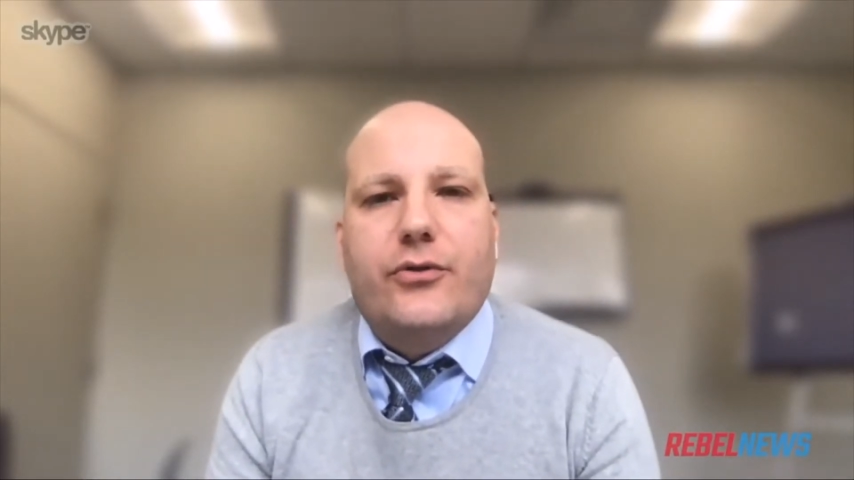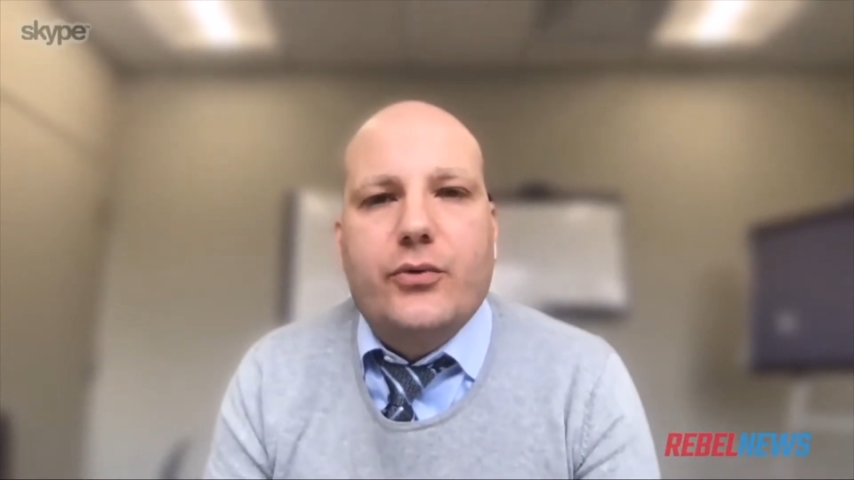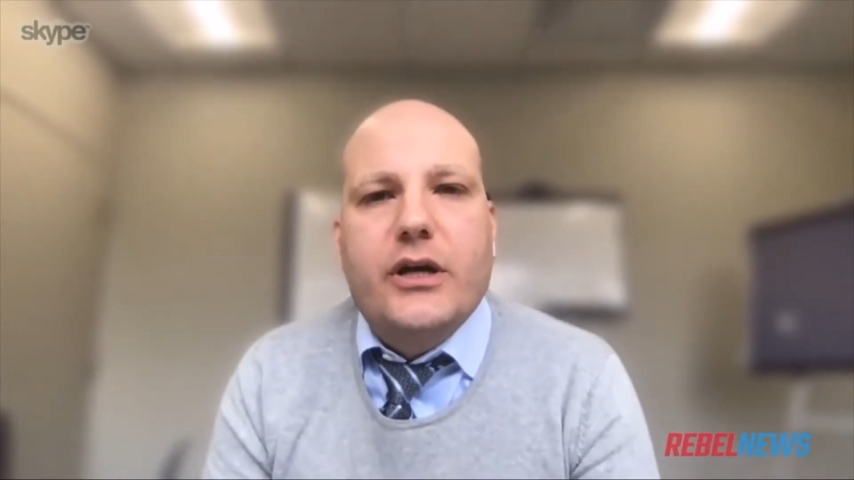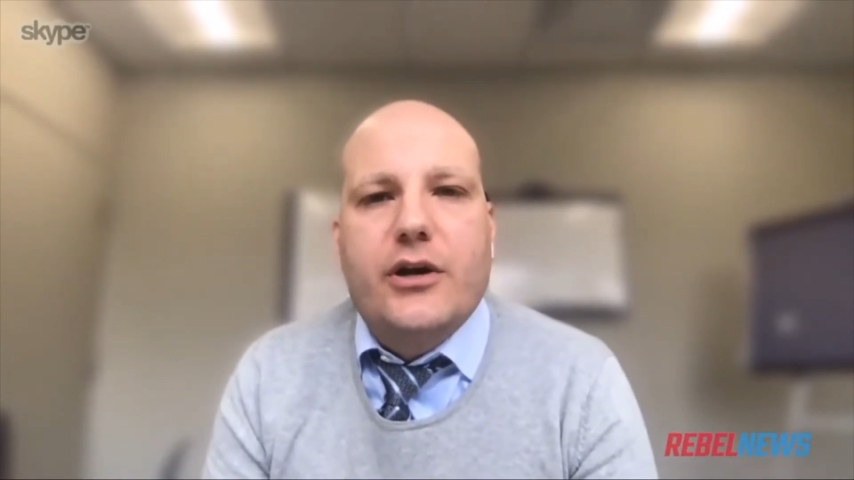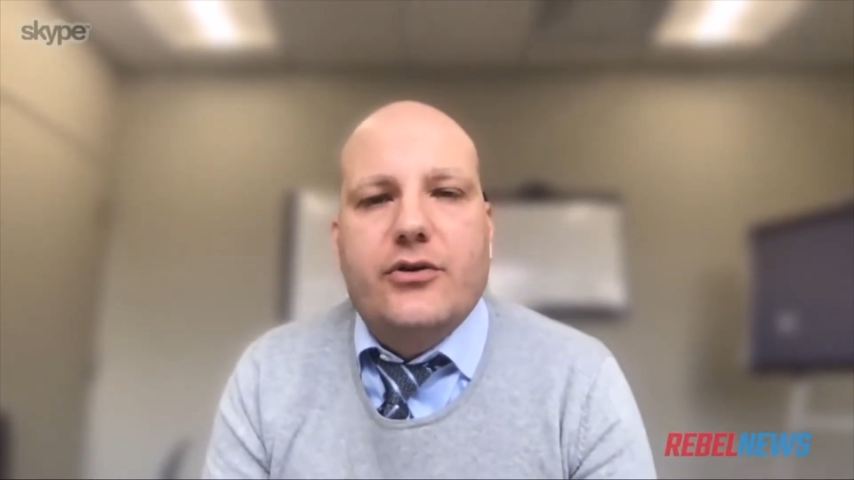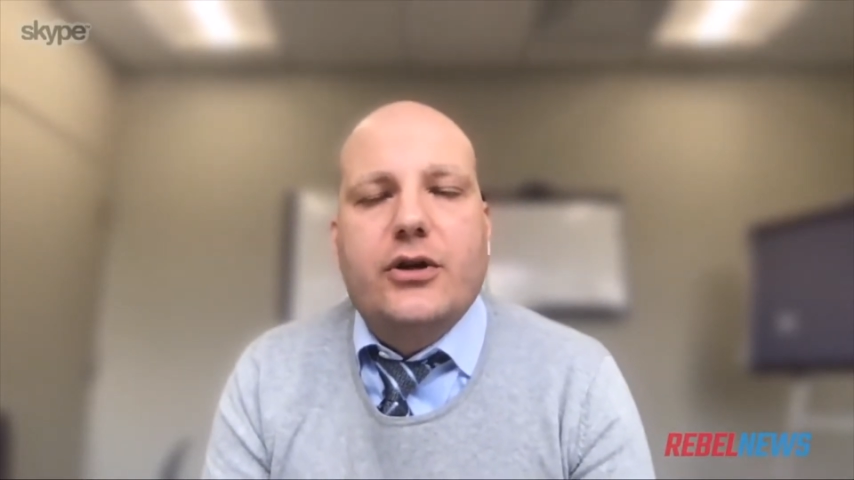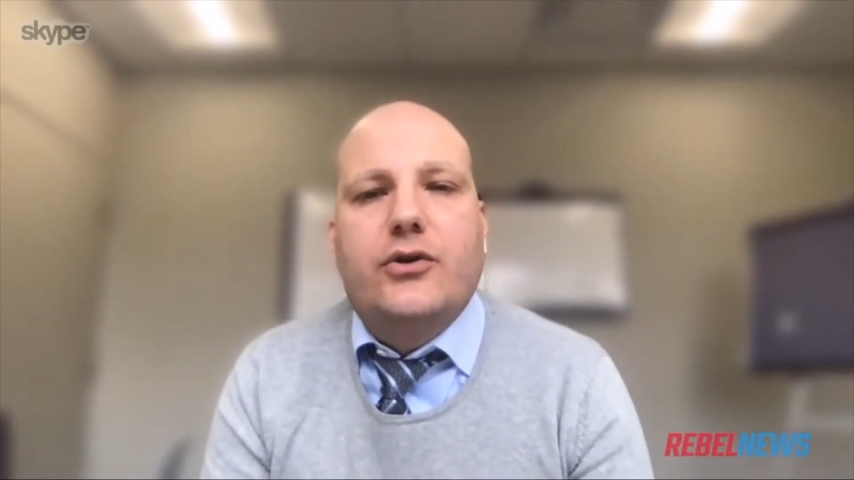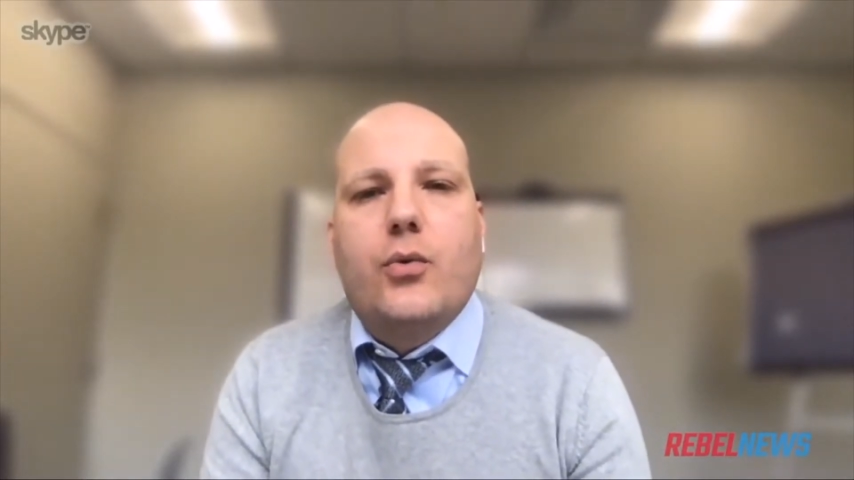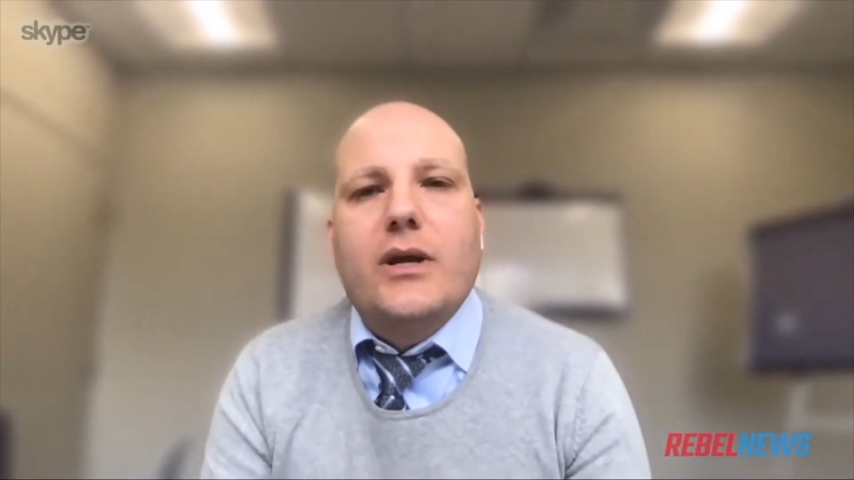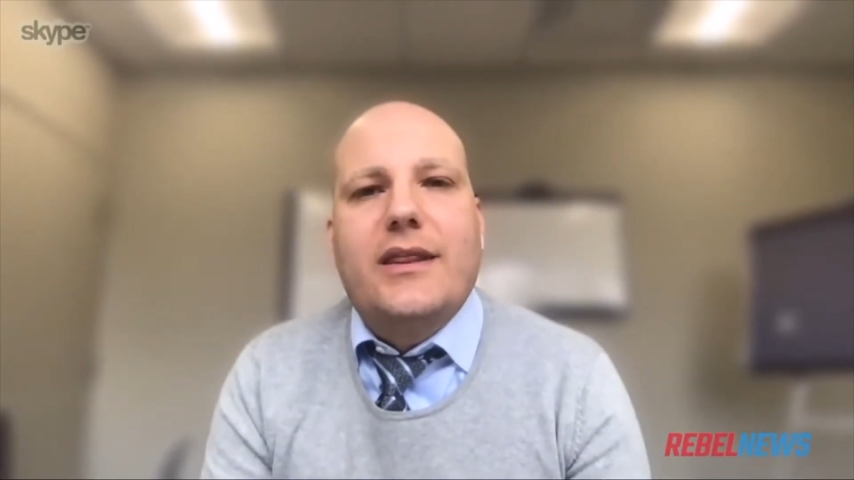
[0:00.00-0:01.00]

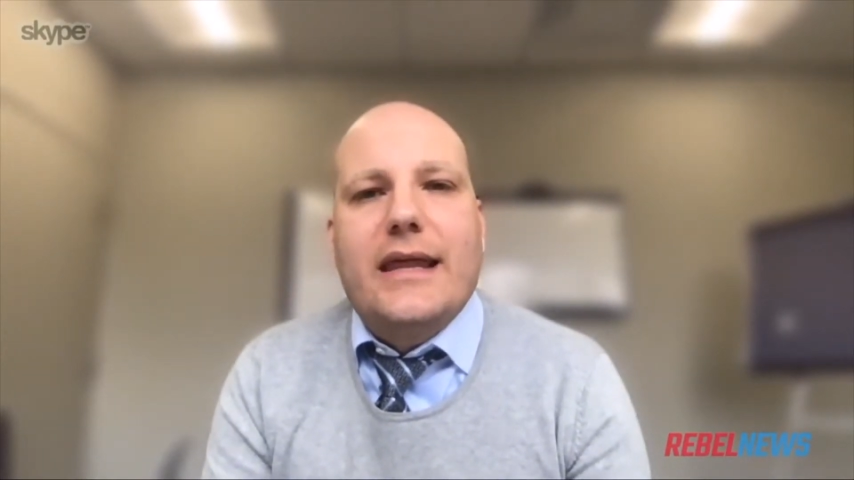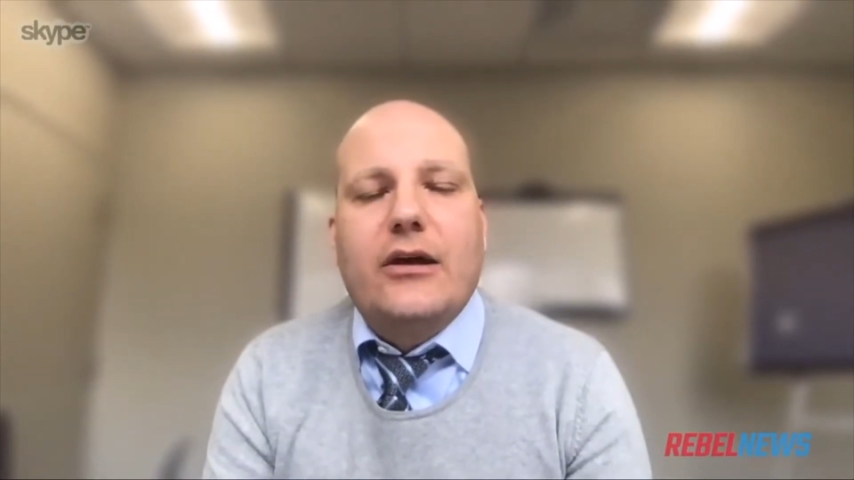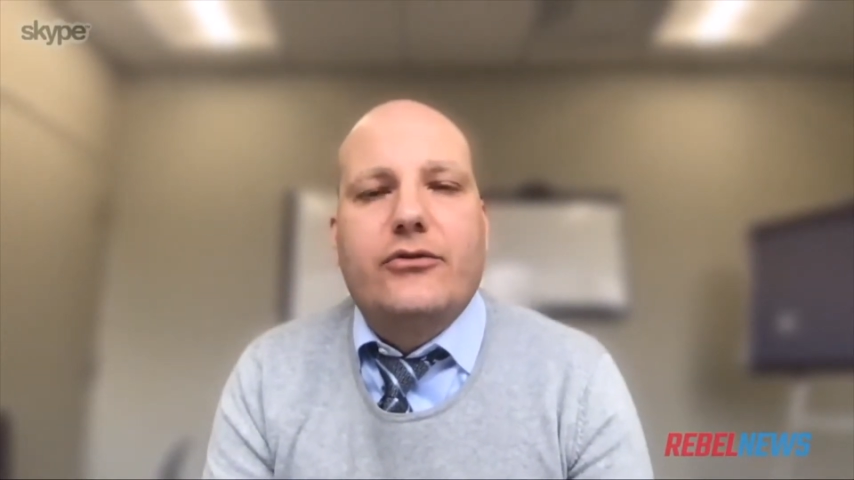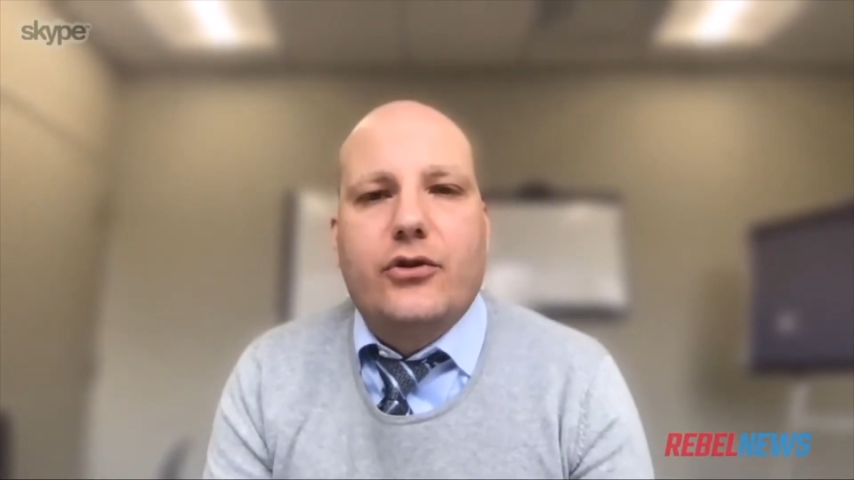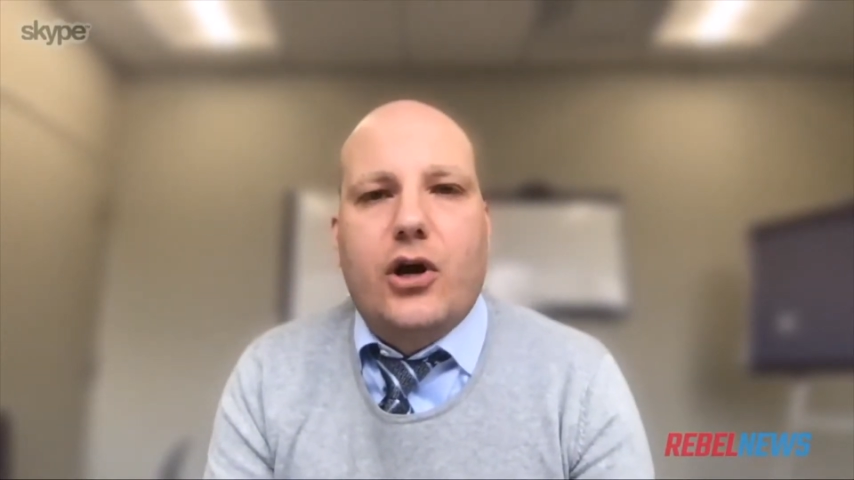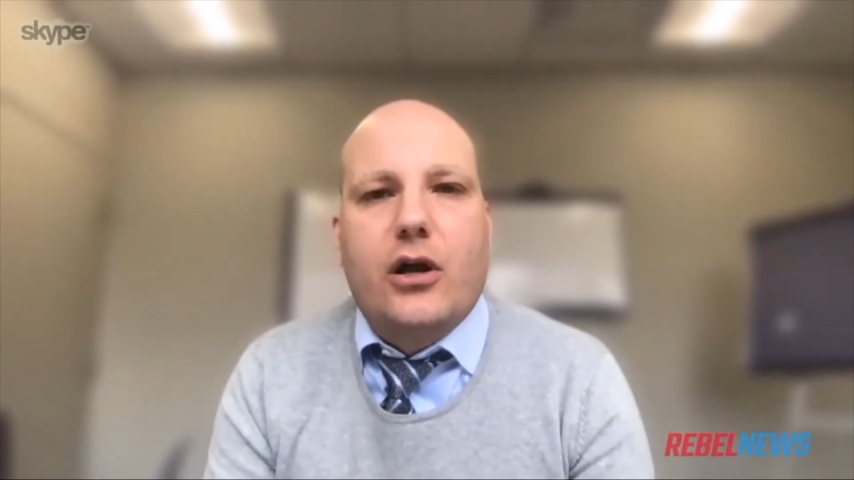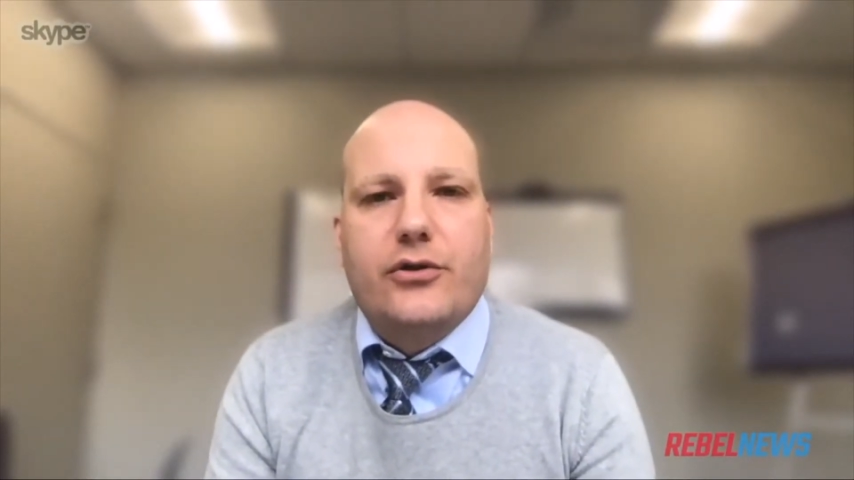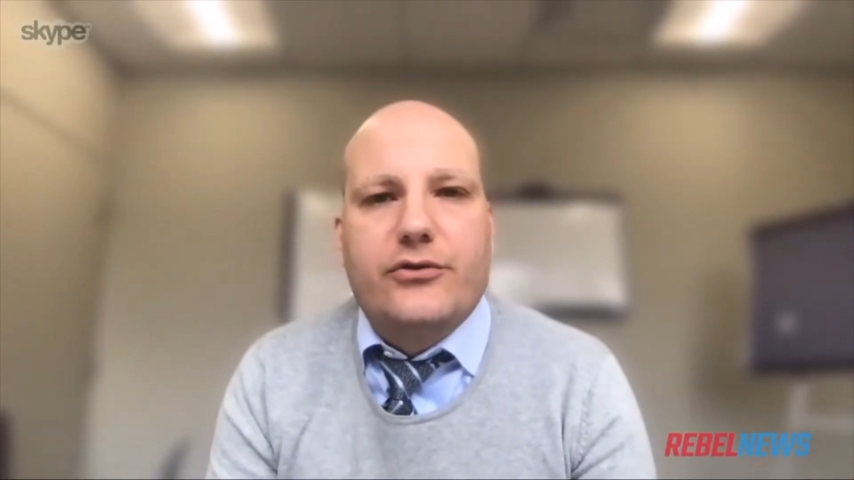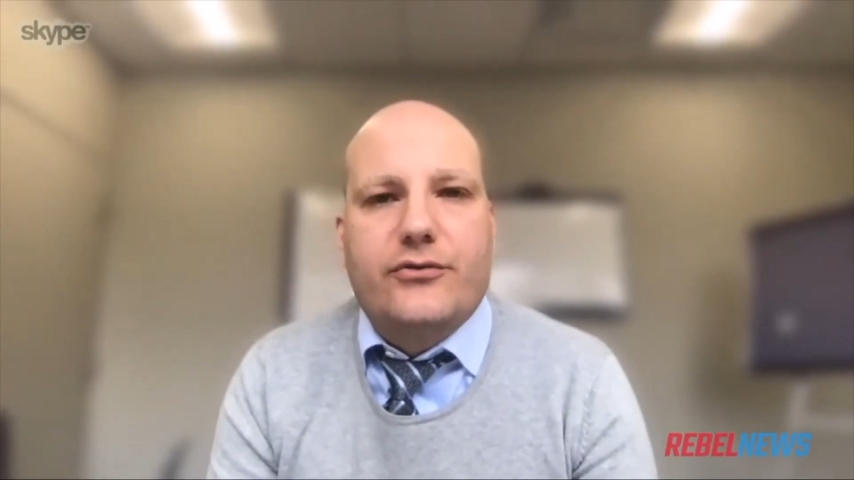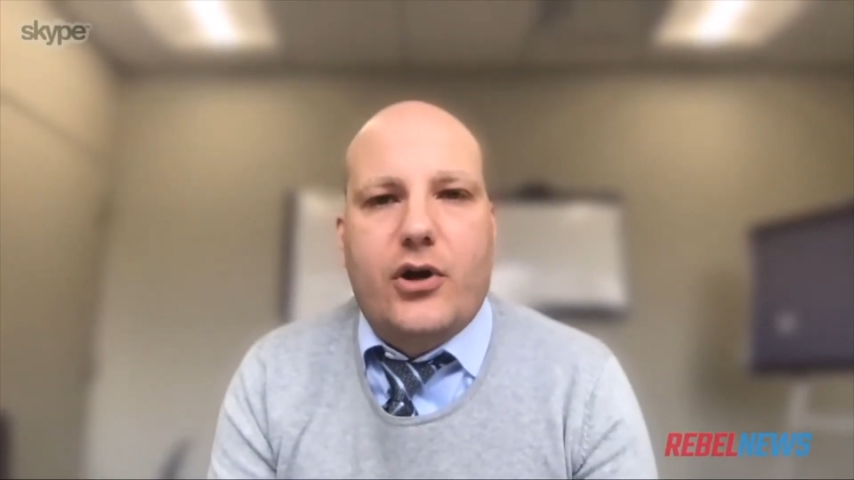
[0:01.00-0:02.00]
$320,000